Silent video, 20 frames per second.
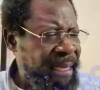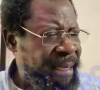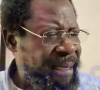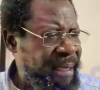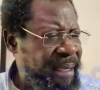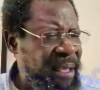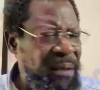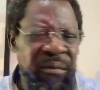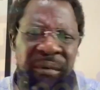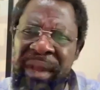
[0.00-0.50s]

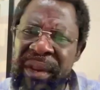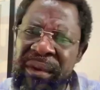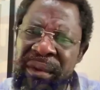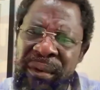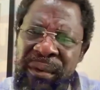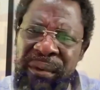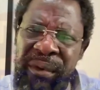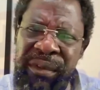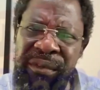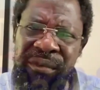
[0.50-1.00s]
If we are not
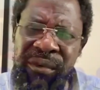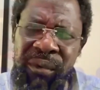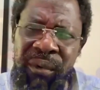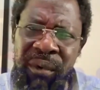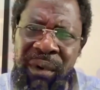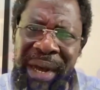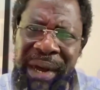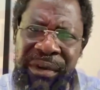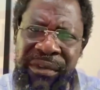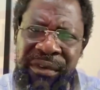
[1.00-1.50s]
going to go
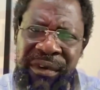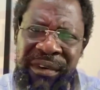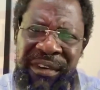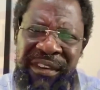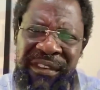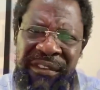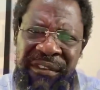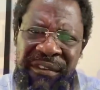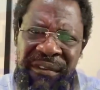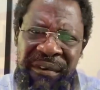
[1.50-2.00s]
out on the
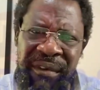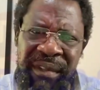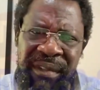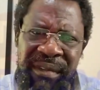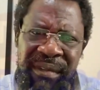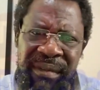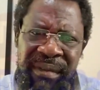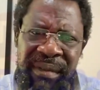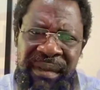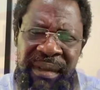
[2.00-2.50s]
street,
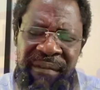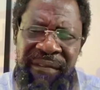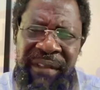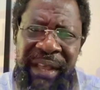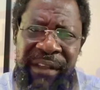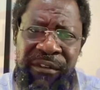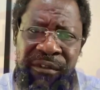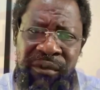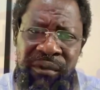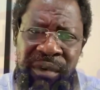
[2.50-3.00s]
if
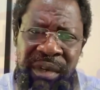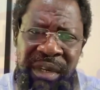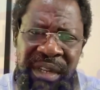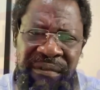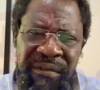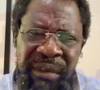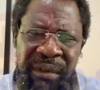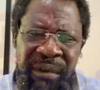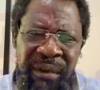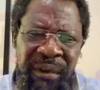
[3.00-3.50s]
that's too
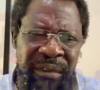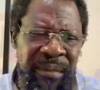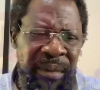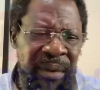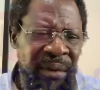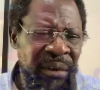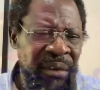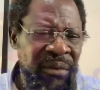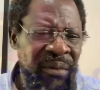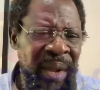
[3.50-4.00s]
difficult
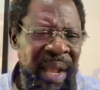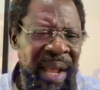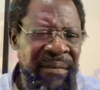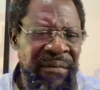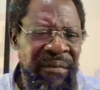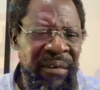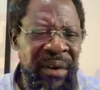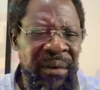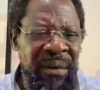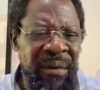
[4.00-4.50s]
because we are
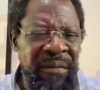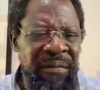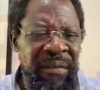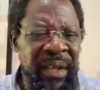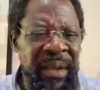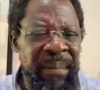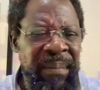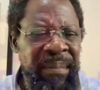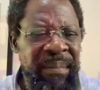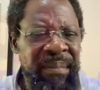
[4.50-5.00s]
afraid of
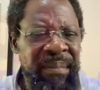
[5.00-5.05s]
them,